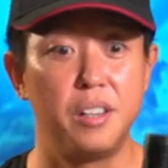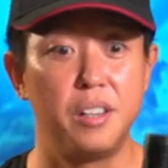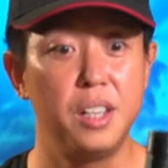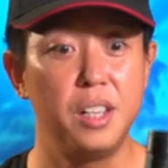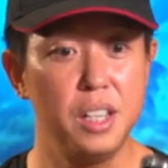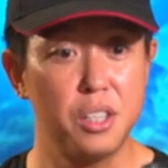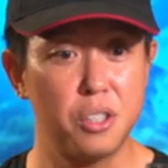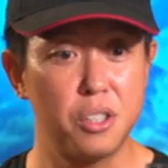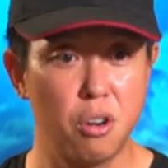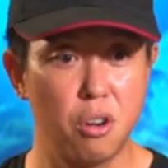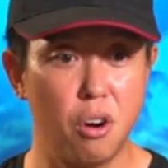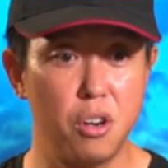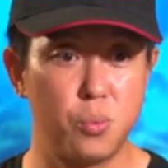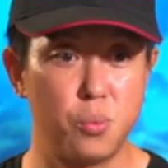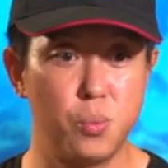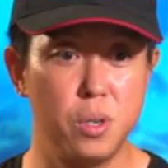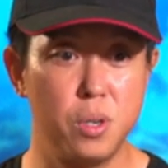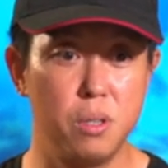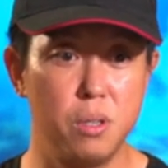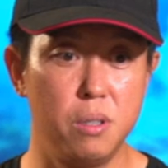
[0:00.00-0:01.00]
This
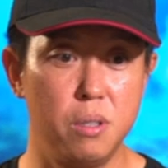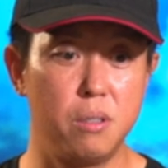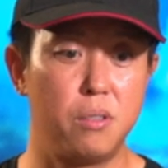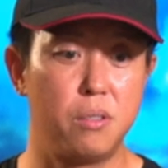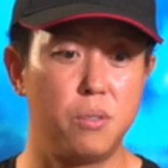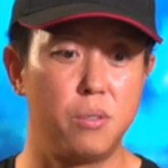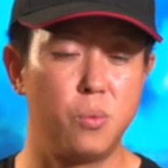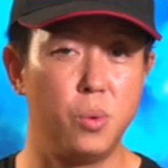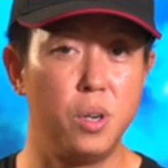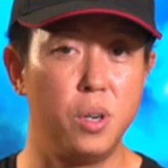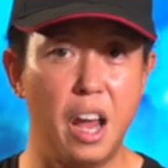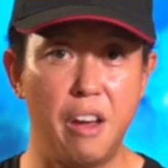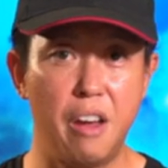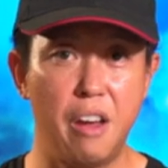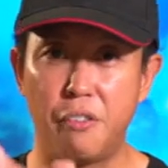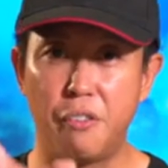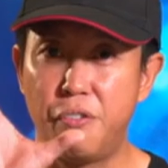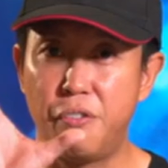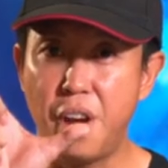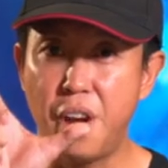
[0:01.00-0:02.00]
torch will
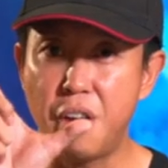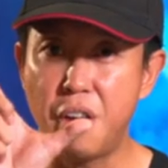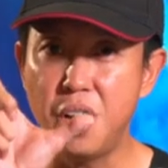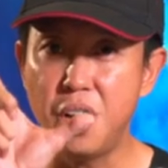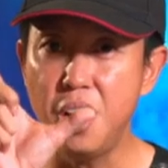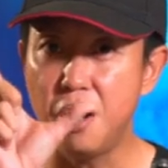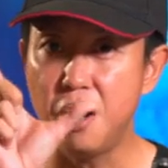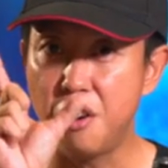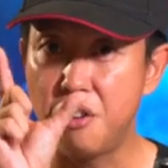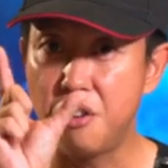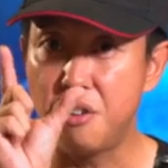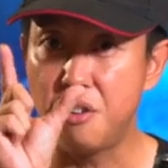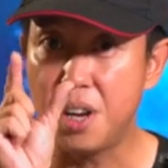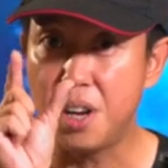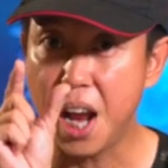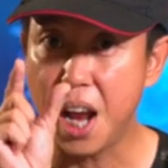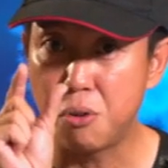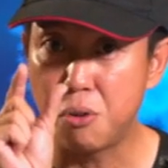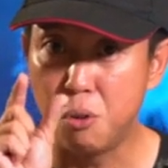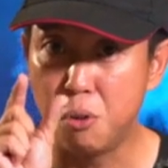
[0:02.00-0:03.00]
have a very
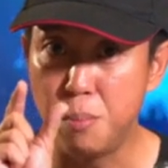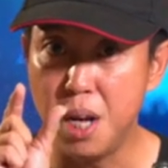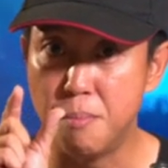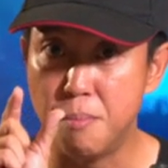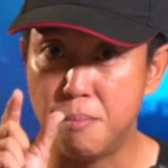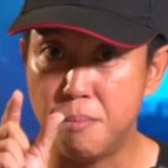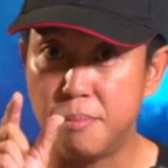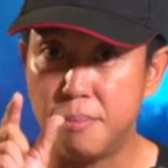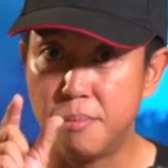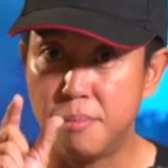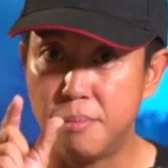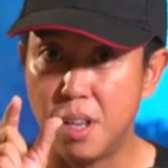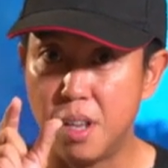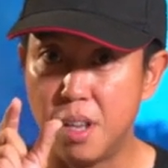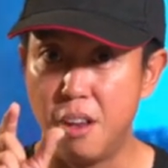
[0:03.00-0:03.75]
narrow beam,